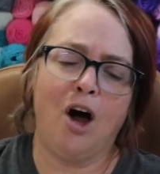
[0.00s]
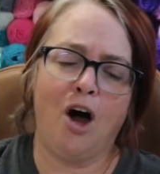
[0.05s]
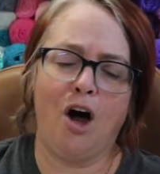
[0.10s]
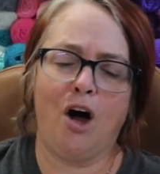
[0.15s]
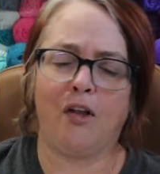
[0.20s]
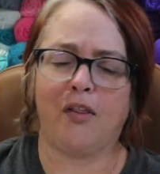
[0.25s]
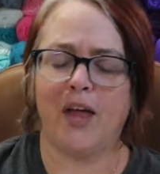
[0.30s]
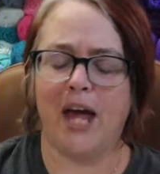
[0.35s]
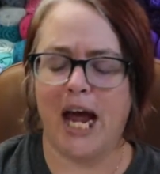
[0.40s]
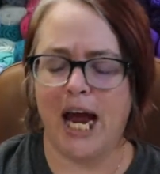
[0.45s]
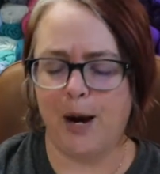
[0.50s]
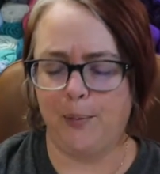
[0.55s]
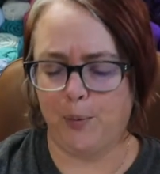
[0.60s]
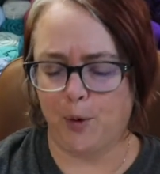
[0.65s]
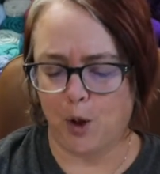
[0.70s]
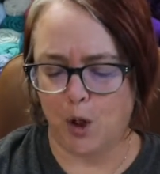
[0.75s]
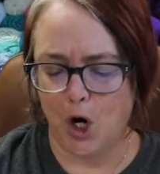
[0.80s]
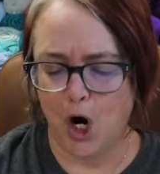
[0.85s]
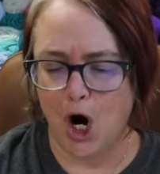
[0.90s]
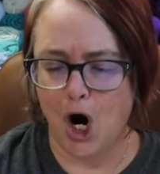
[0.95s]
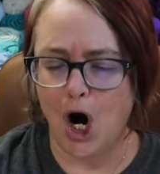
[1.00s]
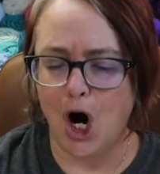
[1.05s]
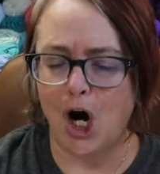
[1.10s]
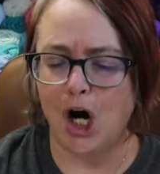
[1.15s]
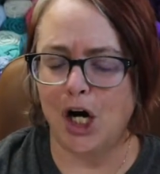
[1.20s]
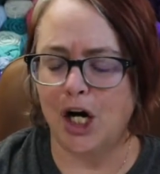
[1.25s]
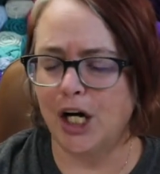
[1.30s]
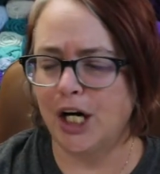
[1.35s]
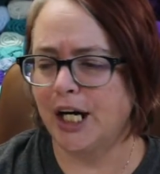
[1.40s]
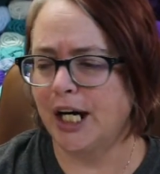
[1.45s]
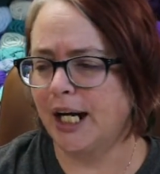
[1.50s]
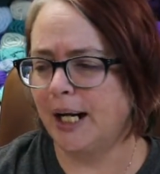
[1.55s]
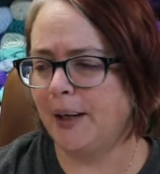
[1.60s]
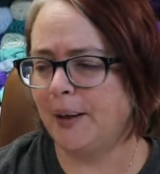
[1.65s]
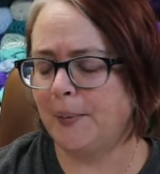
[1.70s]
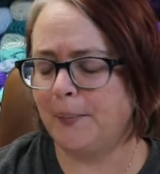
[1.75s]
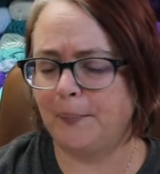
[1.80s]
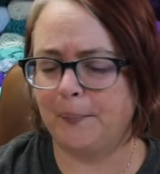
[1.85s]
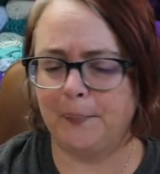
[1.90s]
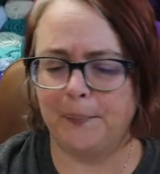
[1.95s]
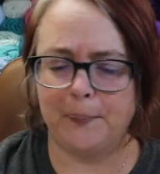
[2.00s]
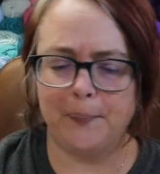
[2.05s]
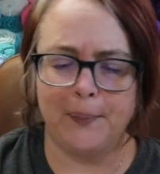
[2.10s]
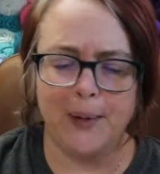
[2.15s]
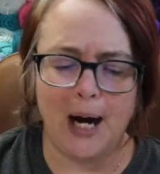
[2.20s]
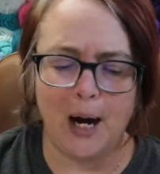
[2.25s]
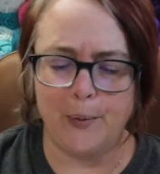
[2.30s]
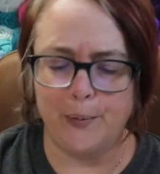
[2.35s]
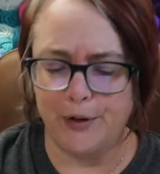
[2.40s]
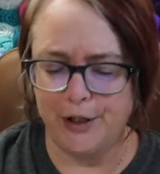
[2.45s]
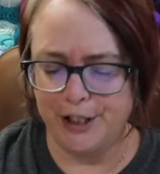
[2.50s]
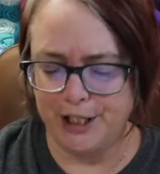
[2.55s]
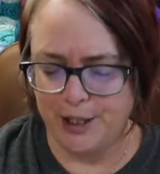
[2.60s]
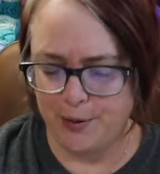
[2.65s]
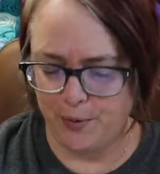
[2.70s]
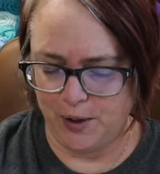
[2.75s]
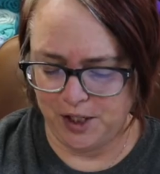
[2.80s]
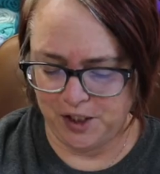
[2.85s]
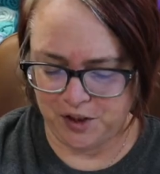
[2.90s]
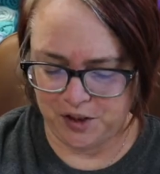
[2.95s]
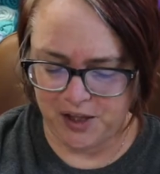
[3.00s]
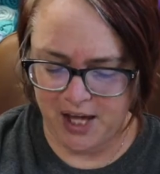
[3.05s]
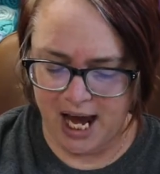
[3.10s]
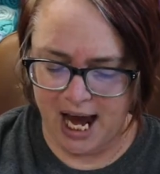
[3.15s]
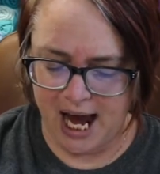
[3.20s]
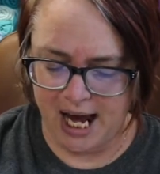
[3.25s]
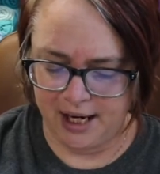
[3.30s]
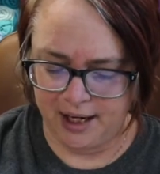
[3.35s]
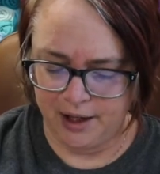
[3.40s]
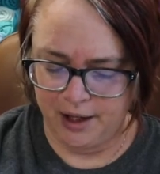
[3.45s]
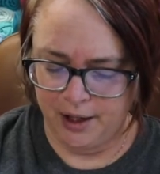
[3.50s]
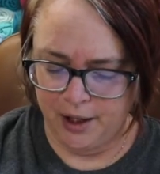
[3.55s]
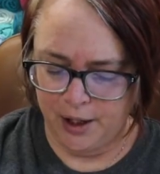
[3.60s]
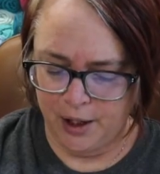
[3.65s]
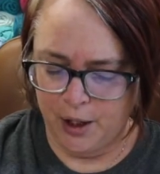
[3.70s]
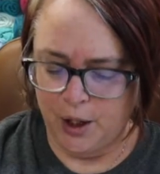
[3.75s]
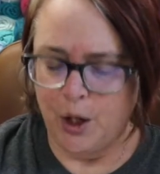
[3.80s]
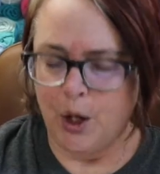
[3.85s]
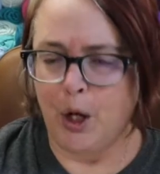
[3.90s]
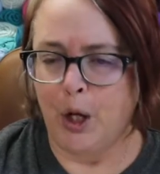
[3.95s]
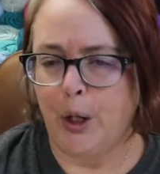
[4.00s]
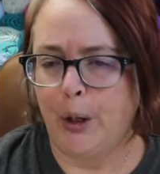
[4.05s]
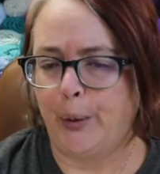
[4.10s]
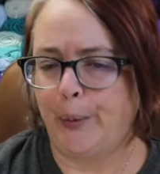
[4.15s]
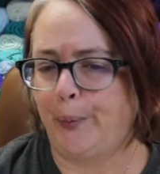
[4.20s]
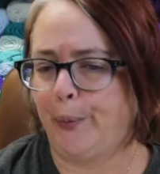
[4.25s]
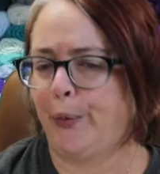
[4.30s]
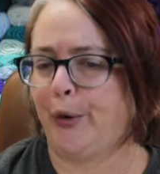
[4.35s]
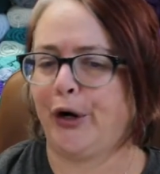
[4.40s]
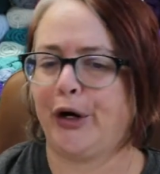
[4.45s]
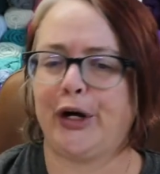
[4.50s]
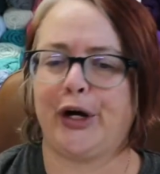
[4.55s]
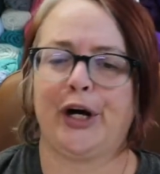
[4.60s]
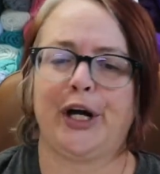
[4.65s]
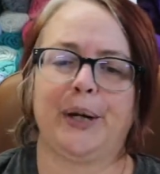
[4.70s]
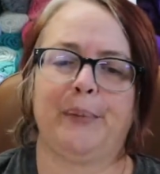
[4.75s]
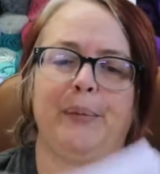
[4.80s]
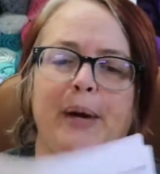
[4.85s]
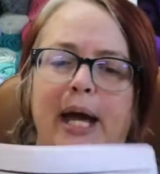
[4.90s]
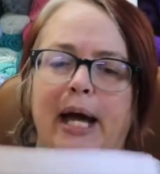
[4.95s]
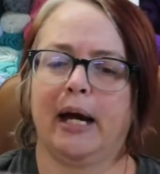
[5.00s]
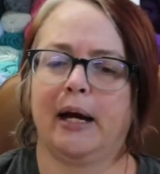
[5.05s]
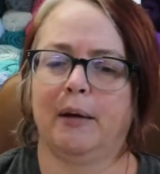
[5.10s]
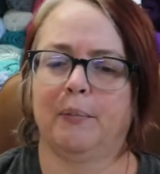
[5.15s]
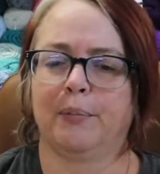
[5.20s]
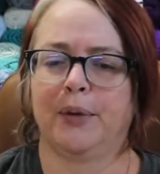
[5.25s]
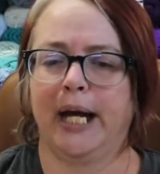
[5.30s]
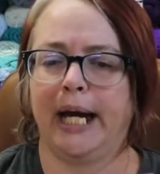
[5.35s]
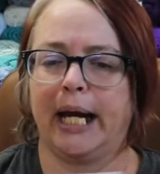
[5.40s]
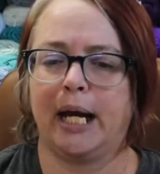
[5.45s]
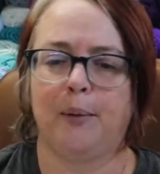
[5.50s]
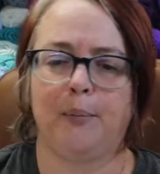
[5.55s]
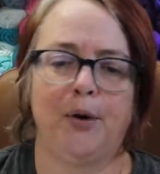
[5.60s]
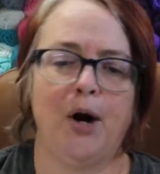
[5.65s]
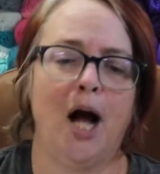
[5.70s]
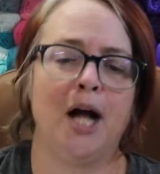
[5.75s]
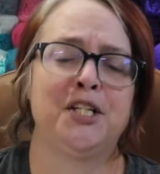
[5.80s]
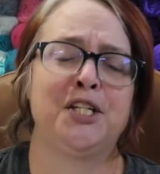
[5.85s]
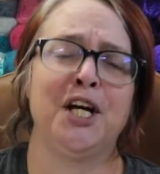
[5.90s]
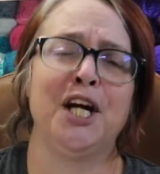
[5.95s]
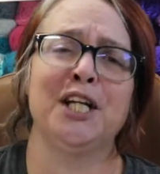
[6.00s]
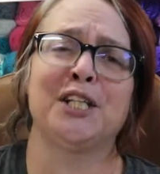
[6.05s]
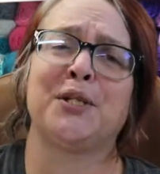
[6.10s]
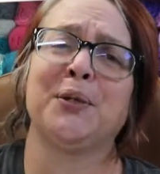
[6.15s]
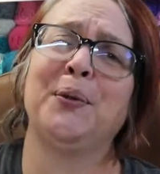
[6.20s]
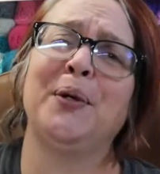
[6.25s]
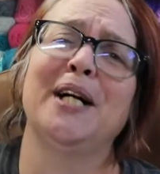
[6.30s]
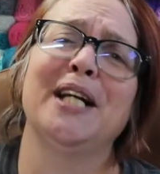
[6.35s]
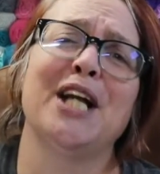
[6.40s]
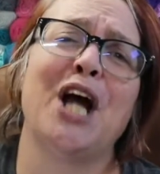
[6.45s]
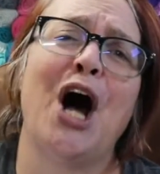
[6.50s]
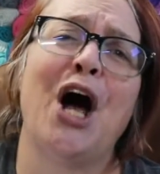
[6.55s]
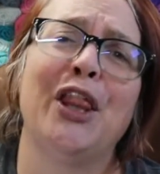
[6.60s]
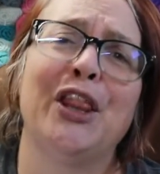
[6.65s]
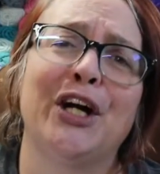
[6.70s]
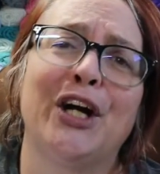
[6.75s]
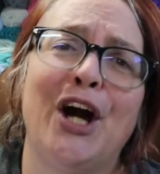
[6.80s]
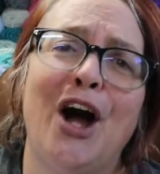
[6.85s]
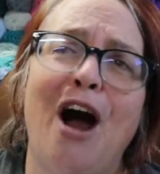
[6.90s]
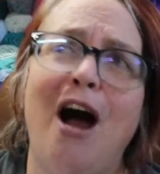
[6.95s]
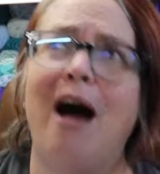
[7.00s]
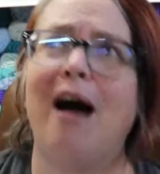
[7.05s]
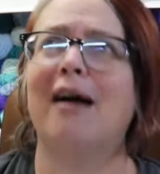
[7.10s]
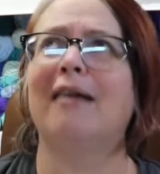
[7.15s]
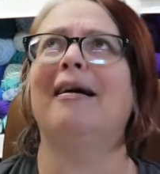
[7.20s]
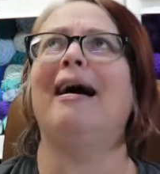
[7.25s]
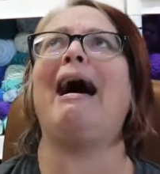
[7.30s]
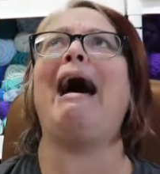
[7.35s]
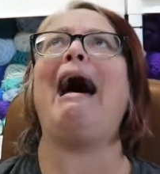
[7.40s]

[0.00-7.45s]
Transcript: on the April card, I really wish that work on a blanket project wasn't on the card.